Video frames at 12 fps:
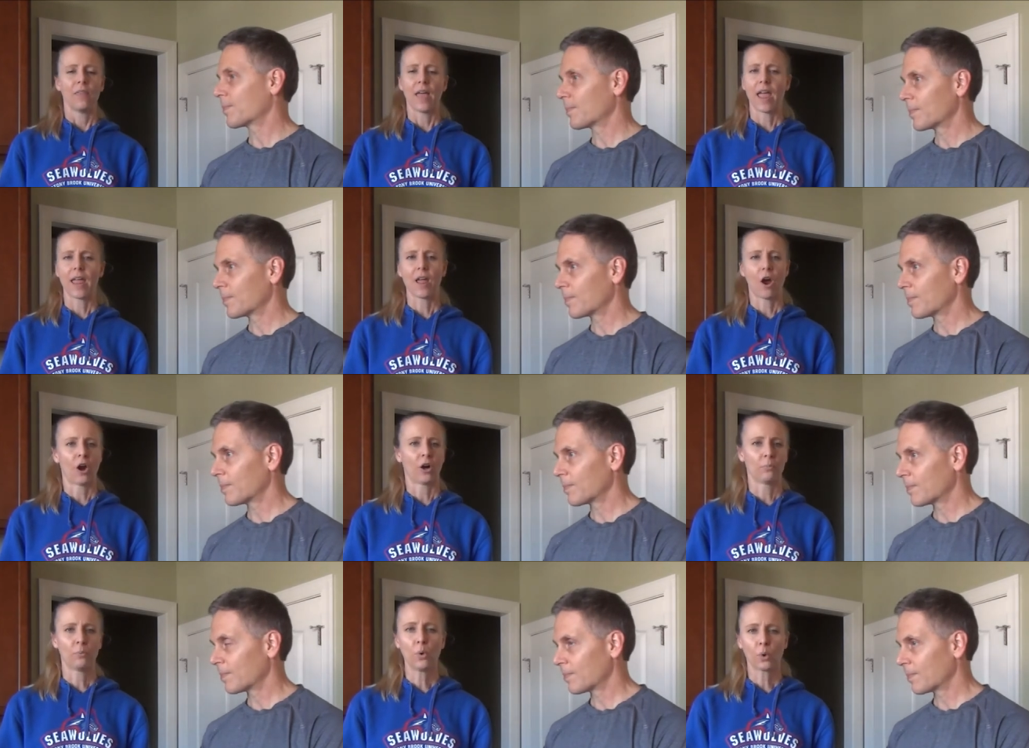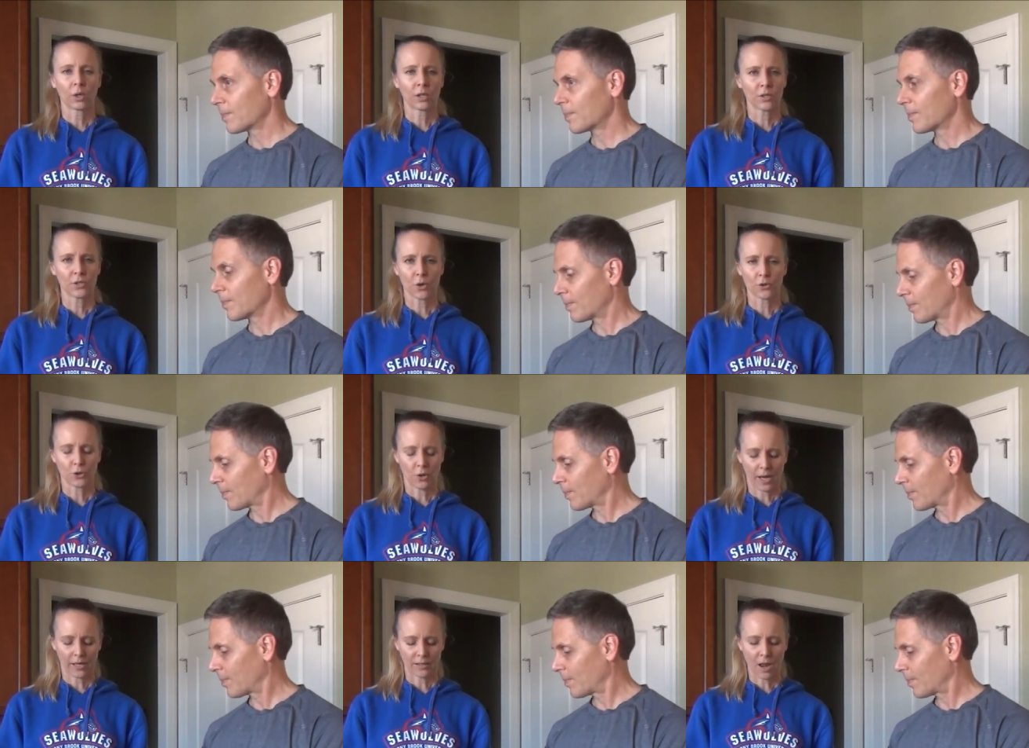Speaker 1: they are poor
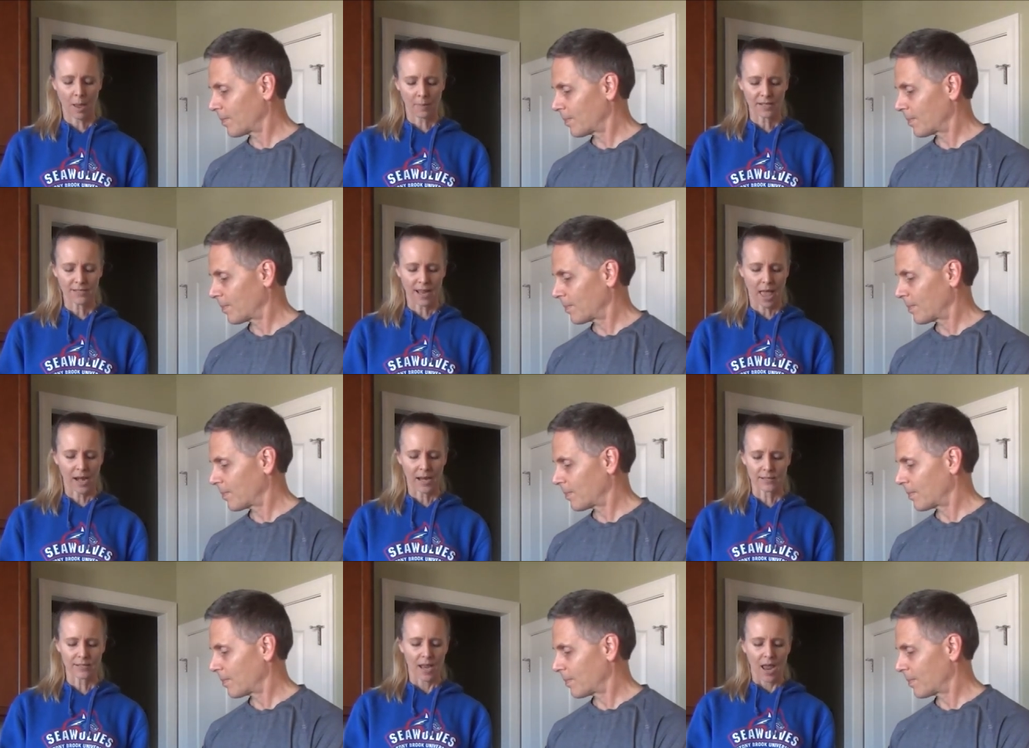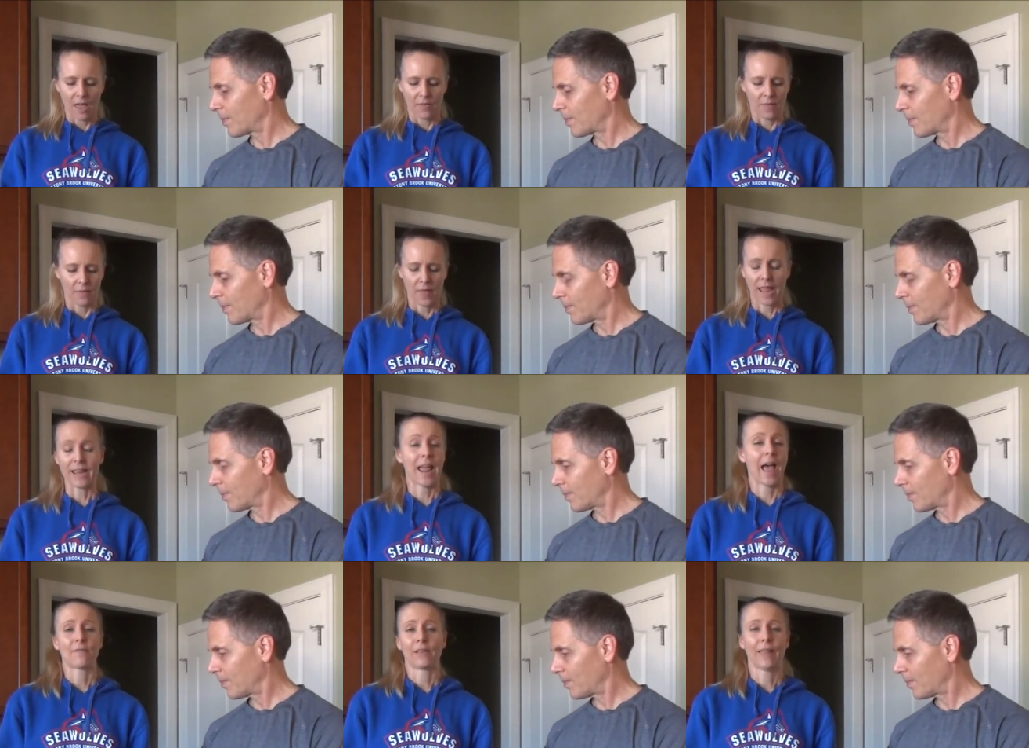social economic status, they
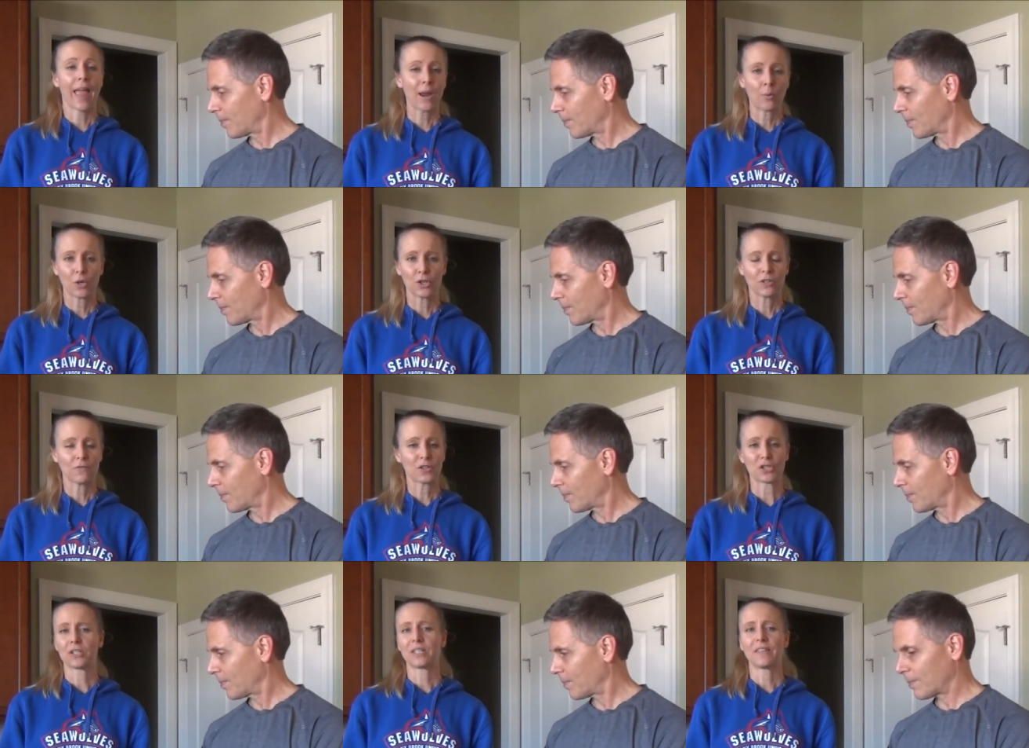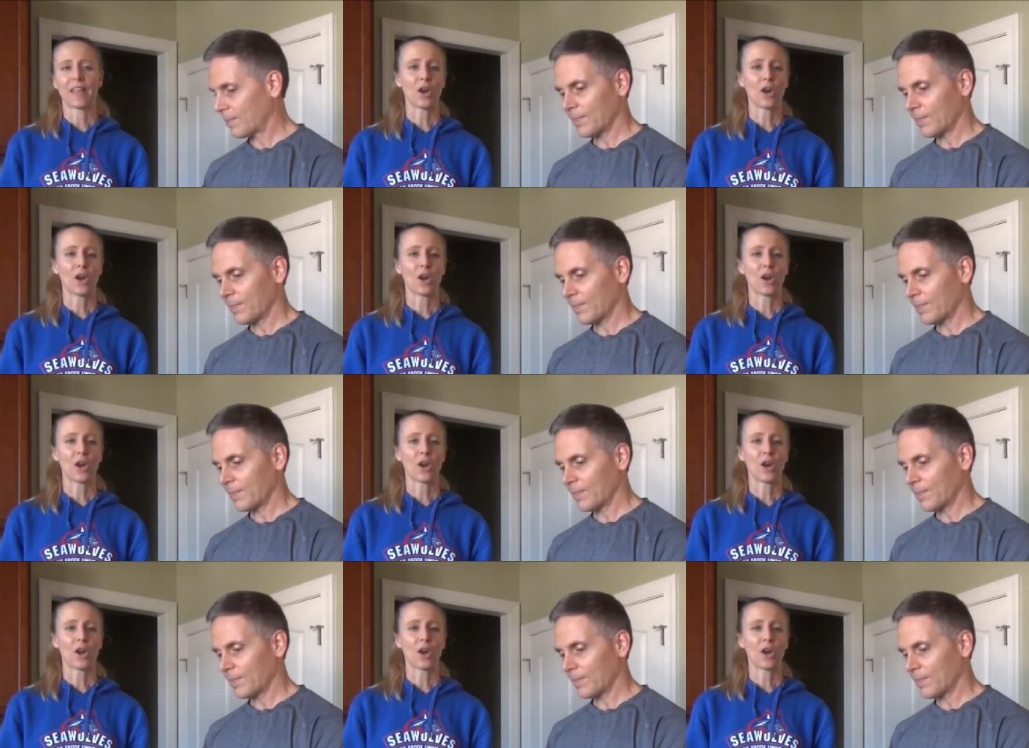have a language deficiency, they